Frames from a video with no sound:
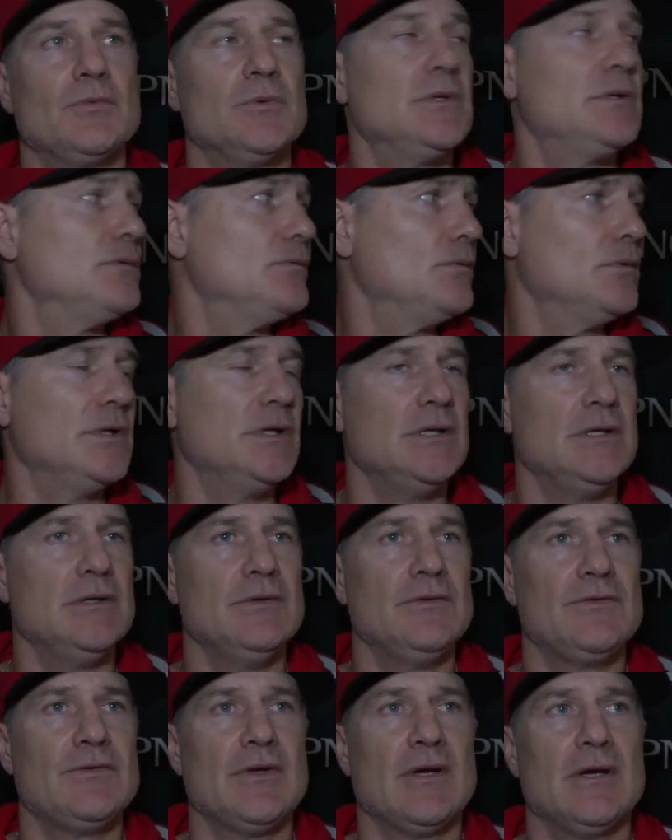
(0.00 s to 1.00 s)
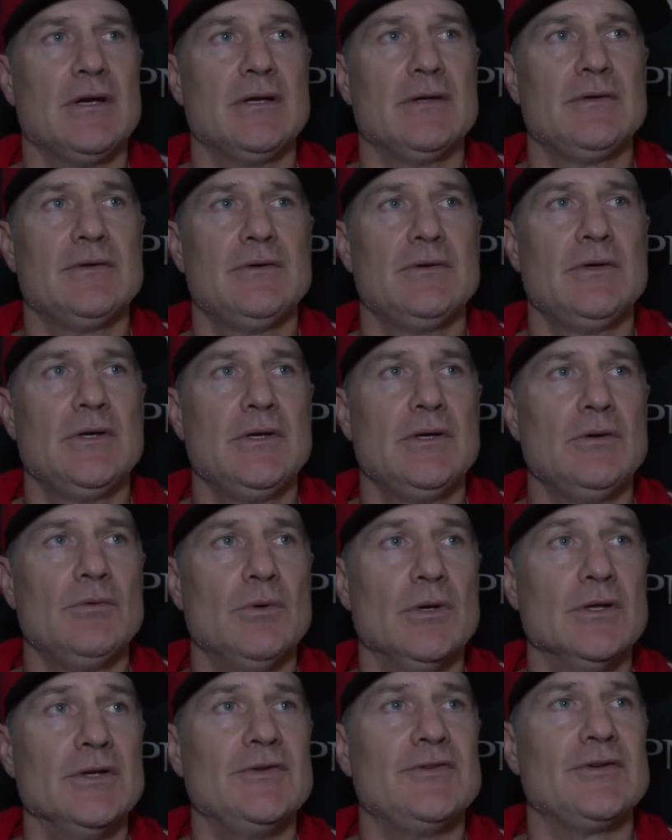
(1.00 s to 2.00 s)
when he's
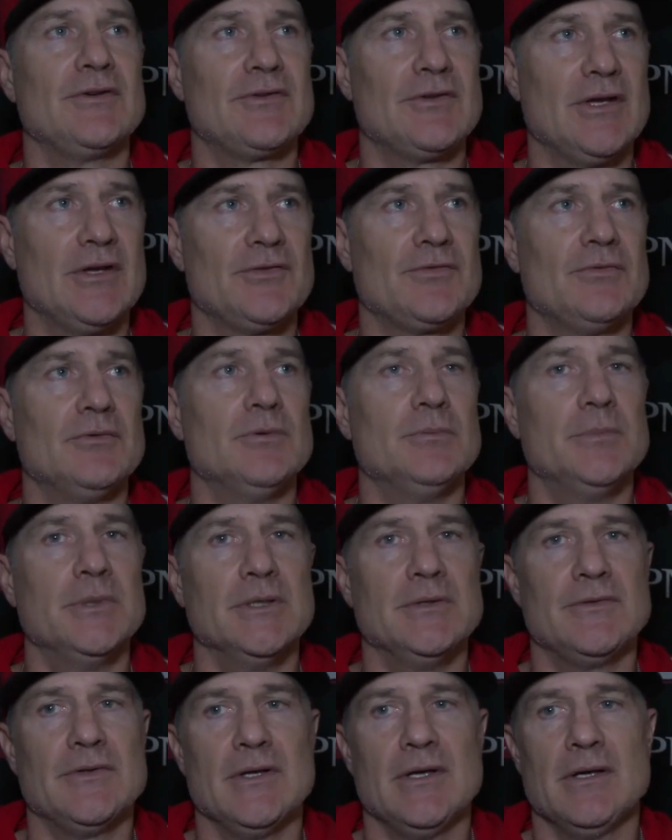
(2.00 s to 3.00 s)
really successful. But